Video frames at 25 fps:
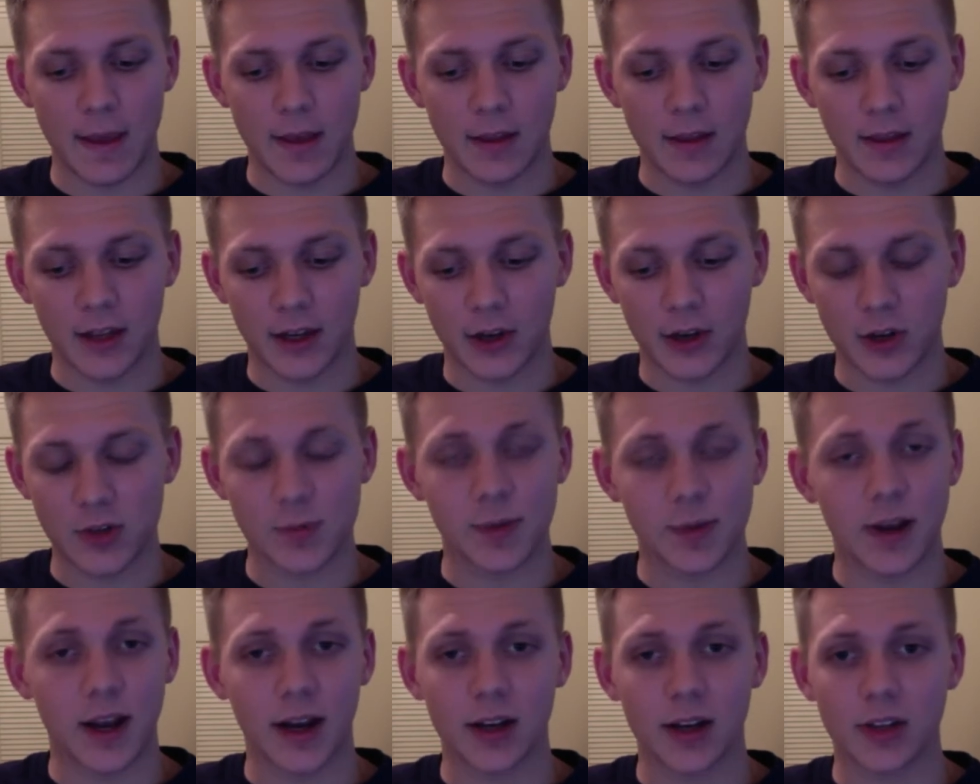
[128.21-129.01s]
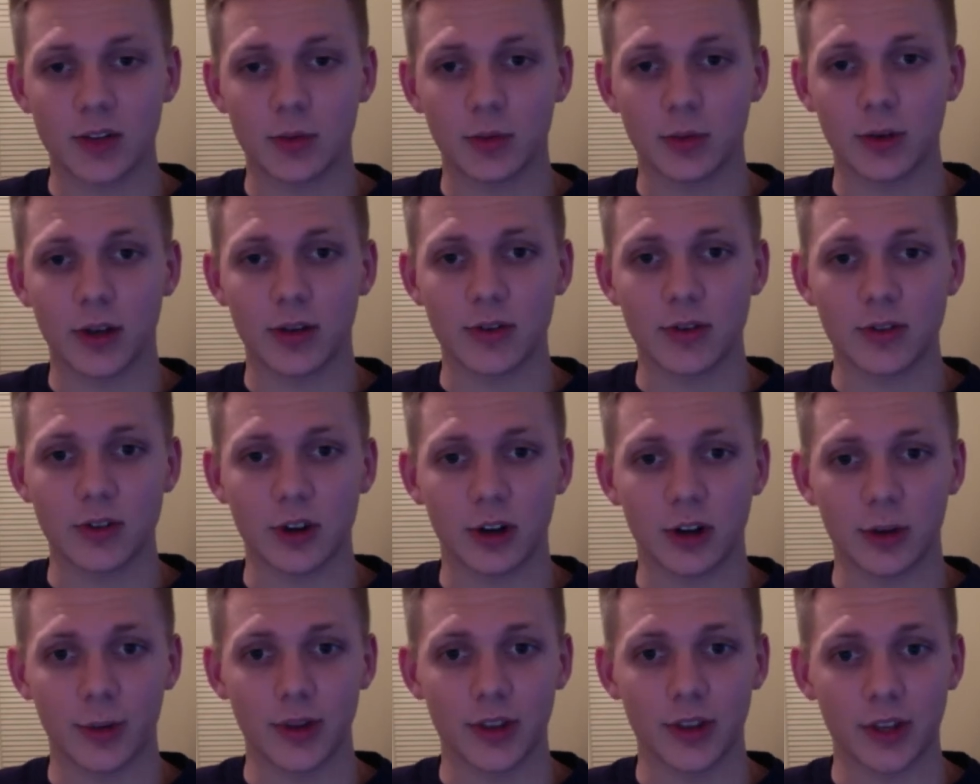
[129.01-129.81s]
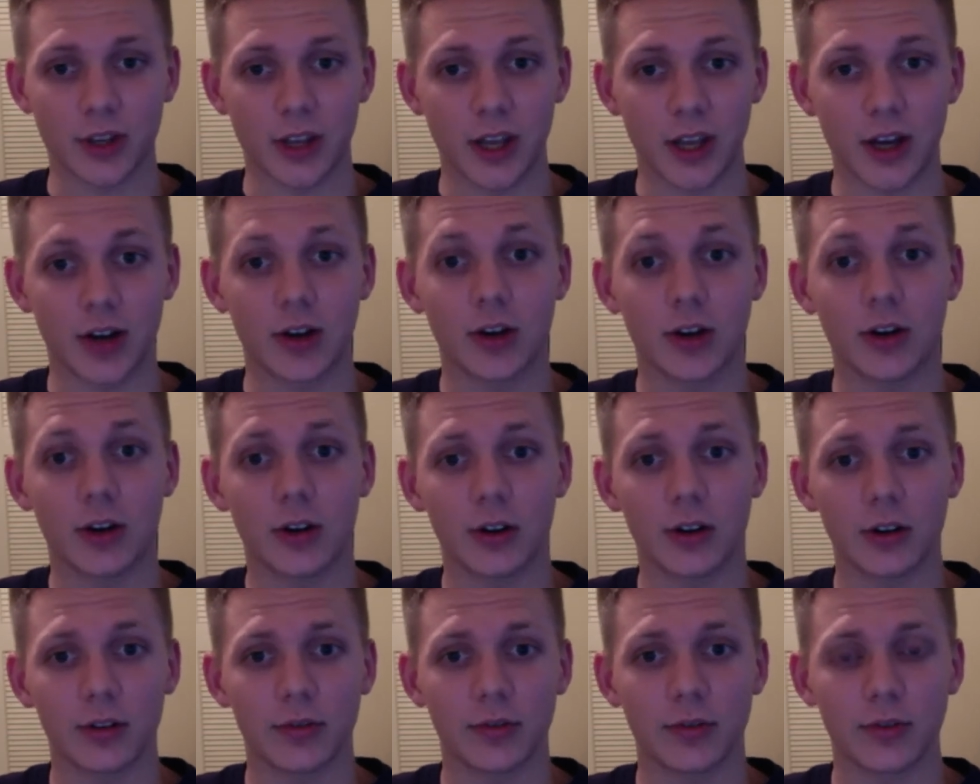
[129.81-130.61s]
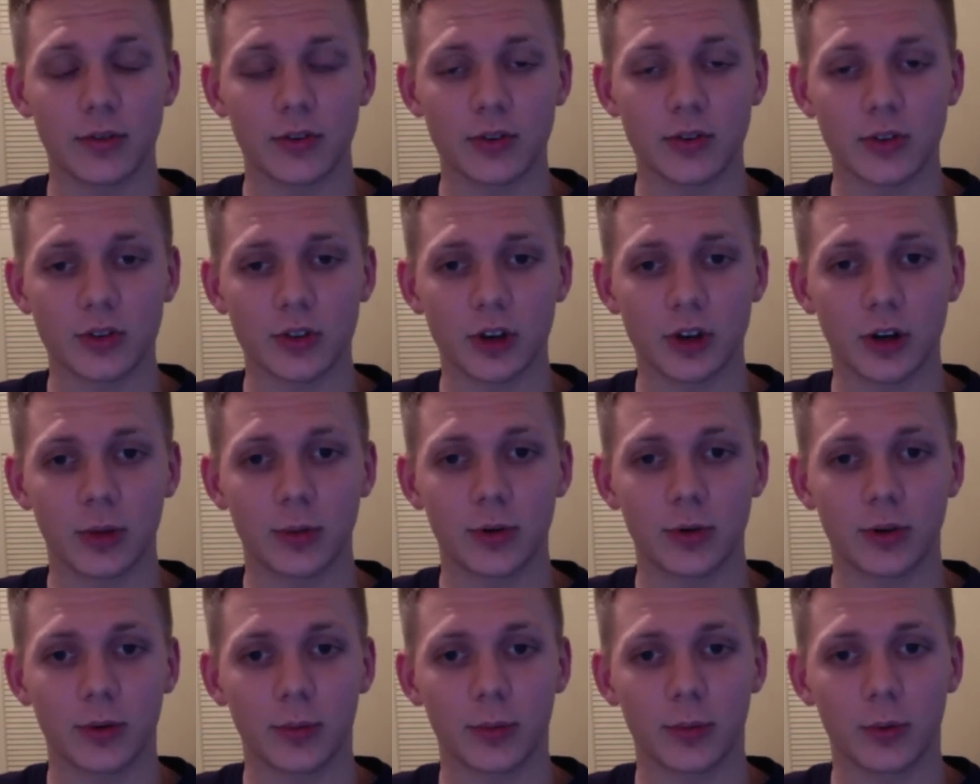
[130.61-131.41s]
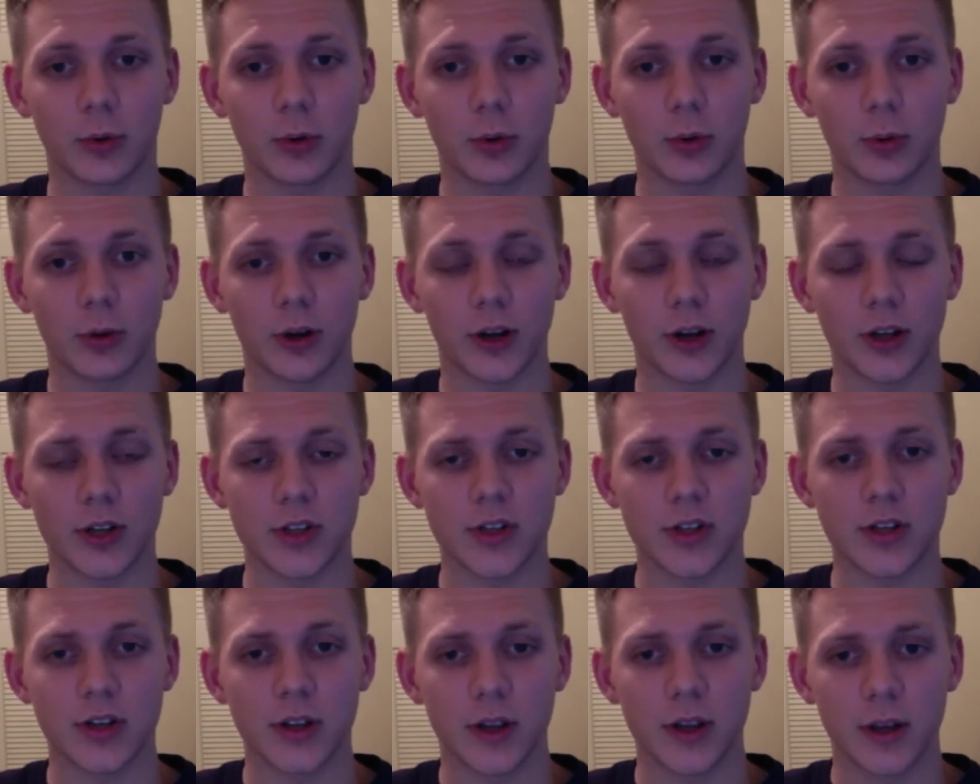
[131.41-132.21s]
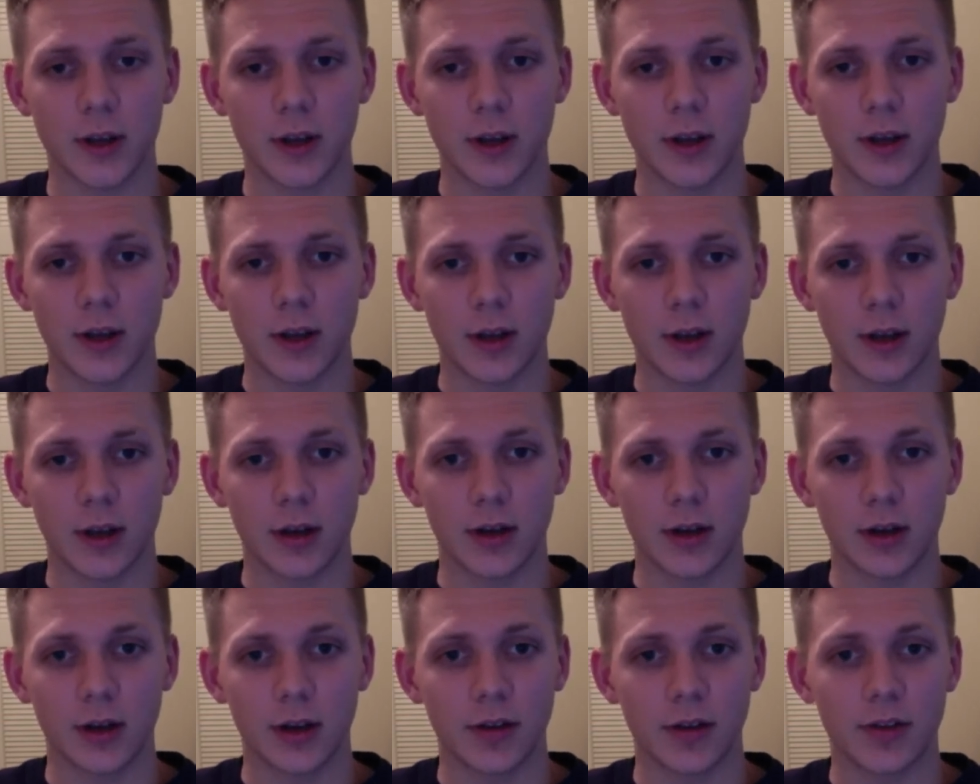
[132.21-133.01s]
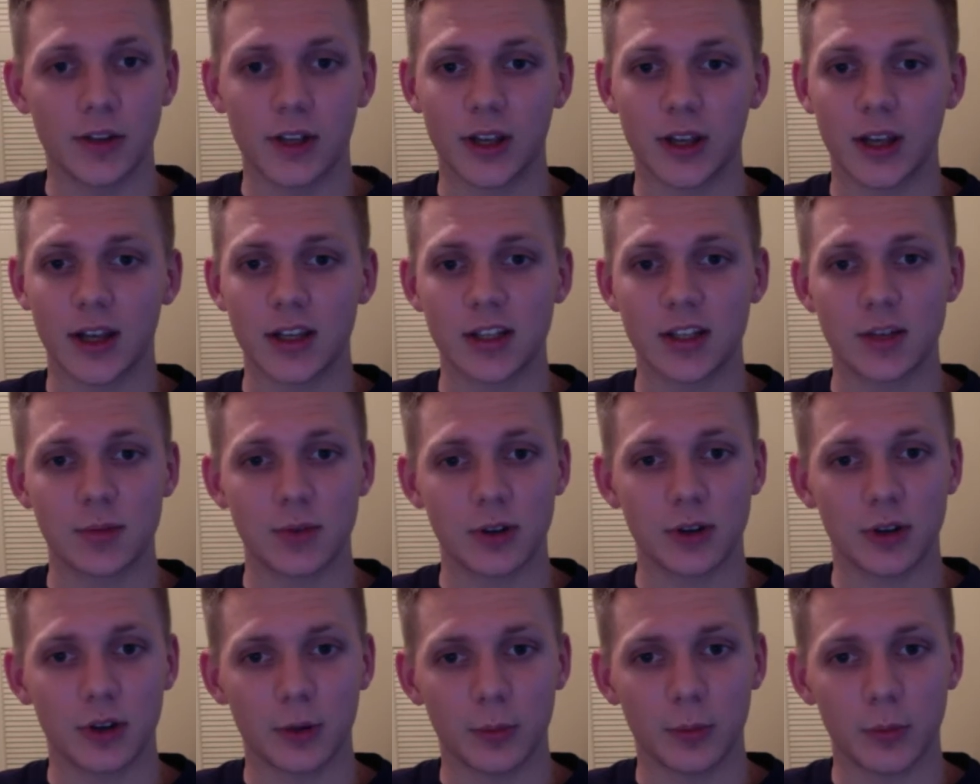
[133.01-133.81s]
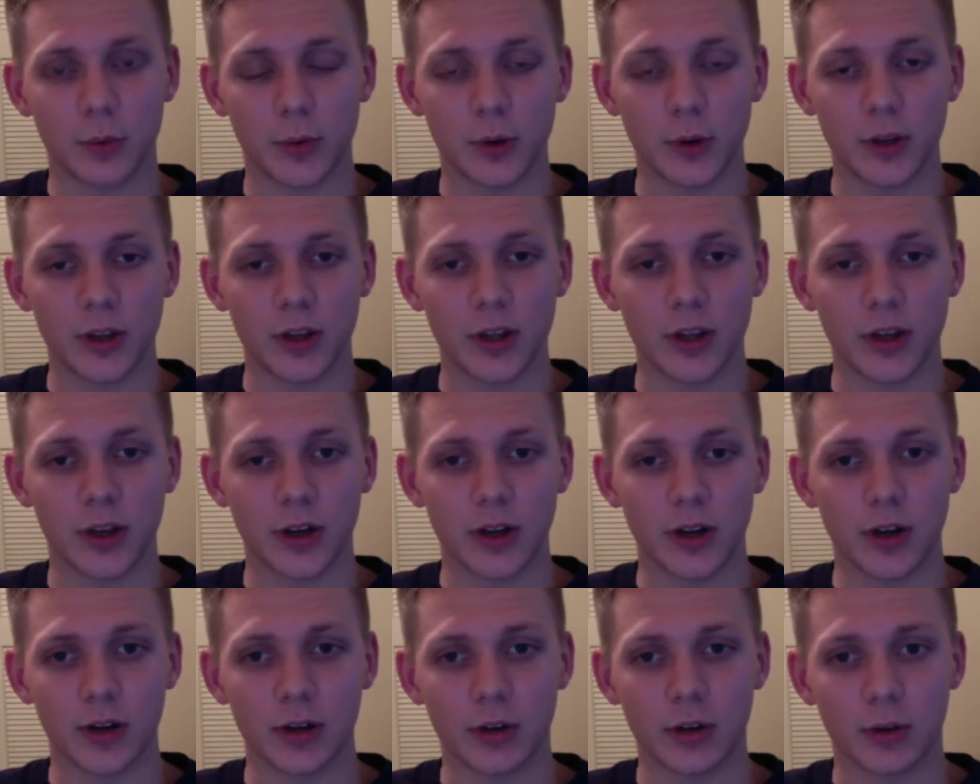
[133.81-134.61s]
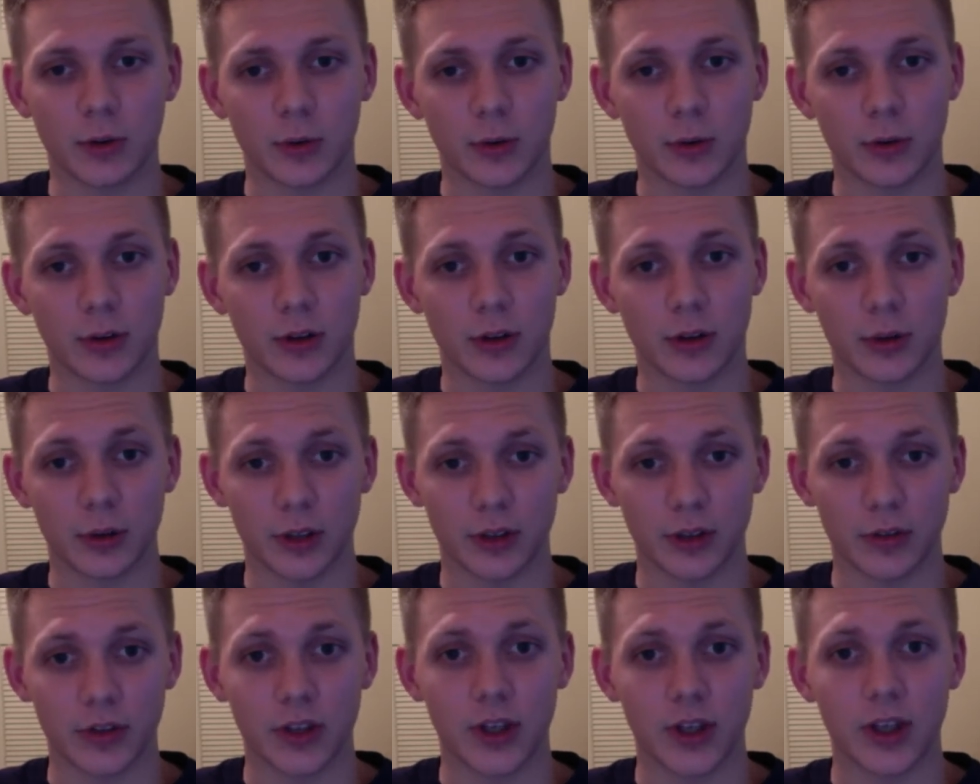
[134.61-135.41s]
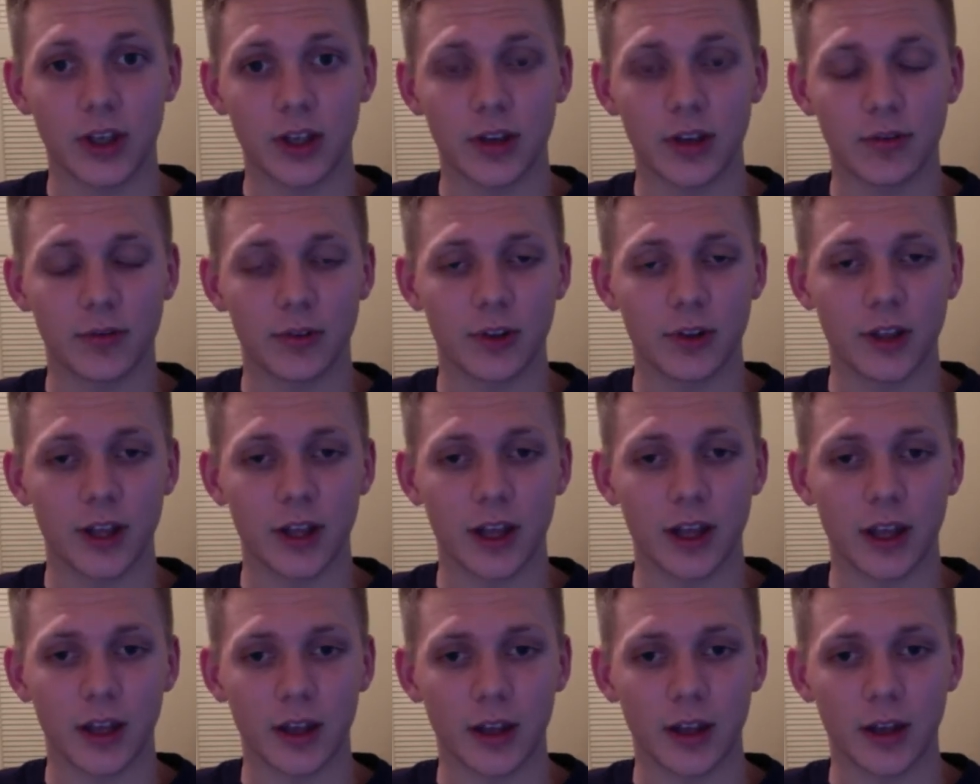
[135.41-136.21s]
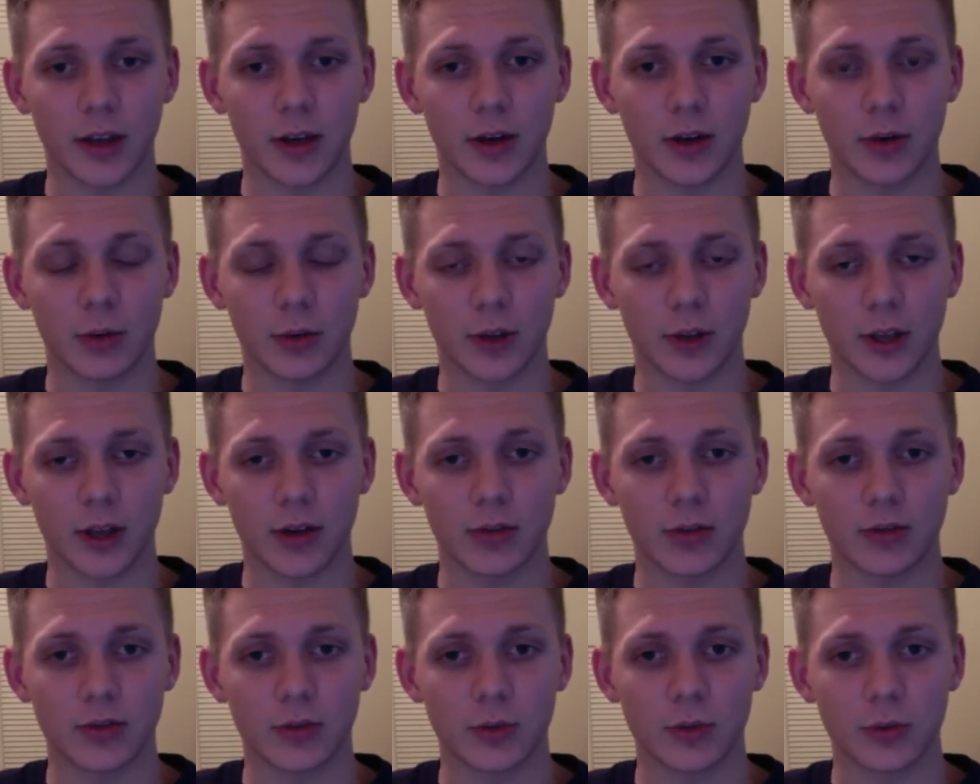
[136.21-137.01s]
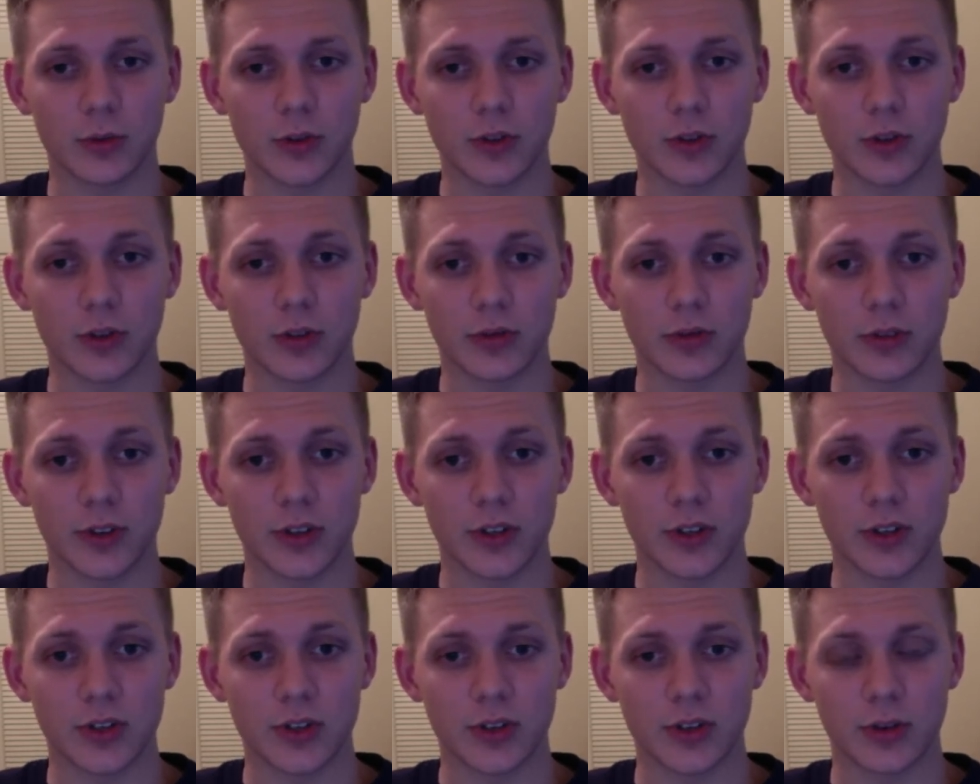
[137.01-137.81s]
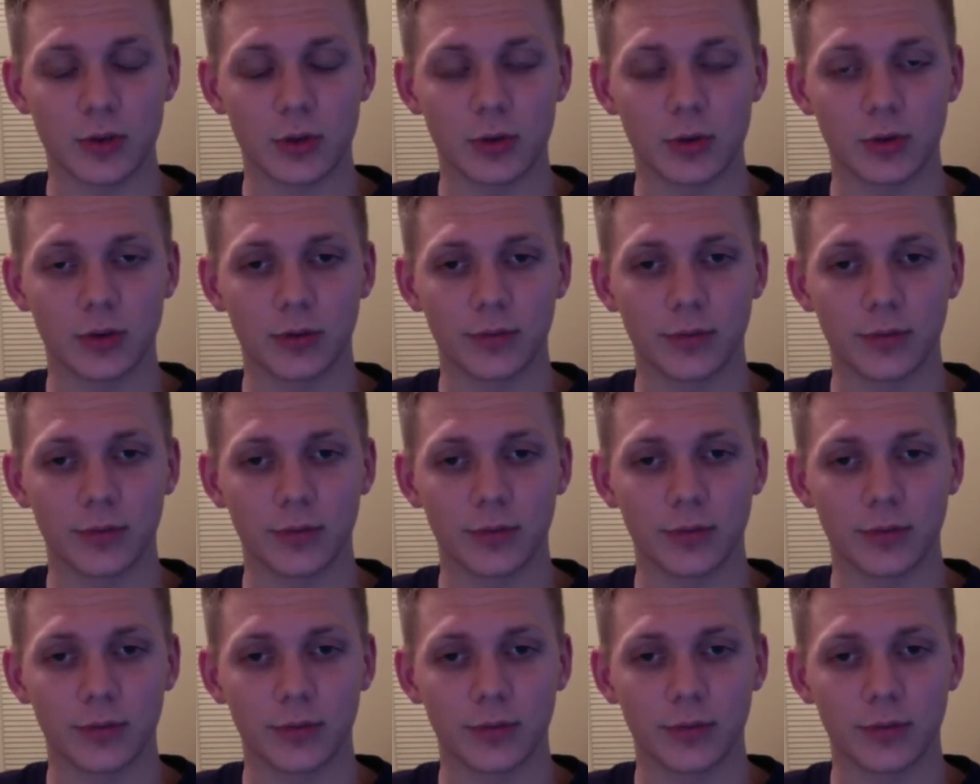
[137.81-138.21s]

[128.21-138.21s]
That goes back to when I was talking about the deck log for starboard and port watch. Everything has to be on point there, or they'll give you a hit for that, and it'll count towards your division score.